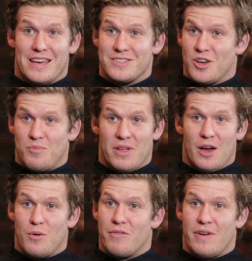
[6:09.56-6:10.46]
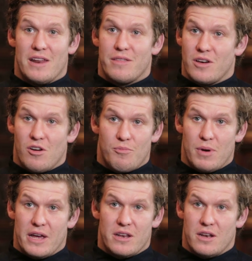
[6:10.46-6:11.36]
is up there with anything I've
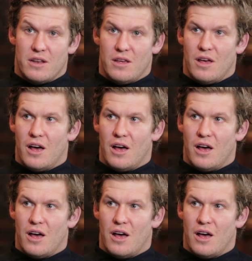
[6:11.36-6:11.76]
played in.